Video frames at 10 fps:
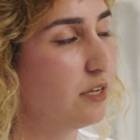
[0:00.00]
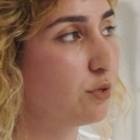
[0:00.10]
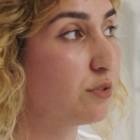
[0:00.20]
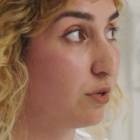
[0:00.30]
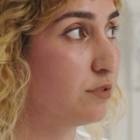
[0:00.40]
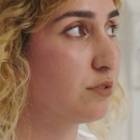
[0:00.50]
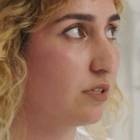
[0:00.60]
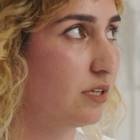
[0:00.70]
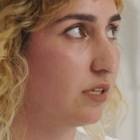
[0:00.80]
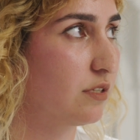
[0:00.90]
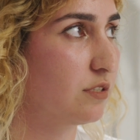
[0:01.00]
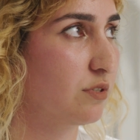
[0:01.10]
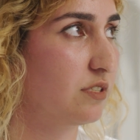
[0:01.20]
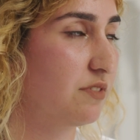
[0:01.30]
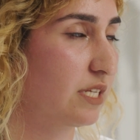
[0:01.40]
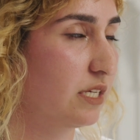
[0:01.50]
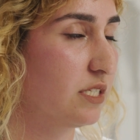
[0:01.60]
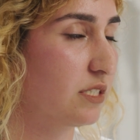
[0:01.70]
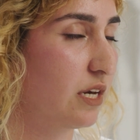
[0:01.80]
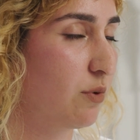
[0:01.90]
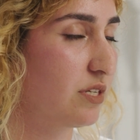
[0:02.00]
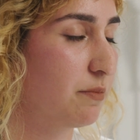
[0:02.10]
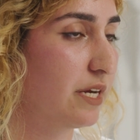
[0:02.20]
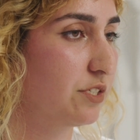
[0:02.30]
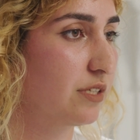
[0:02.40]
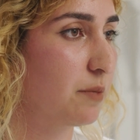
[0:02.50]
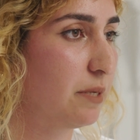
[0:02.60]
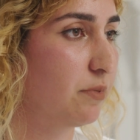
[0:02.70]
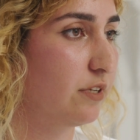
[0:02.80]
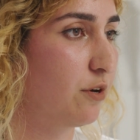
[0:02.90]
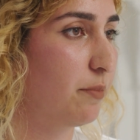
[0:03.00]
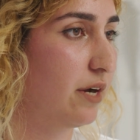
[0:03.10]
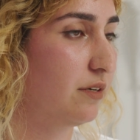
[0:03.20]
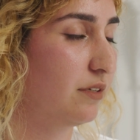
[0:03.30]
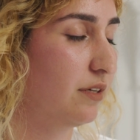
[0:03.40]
so those are the the sorts of skills that i want to make sure that people know about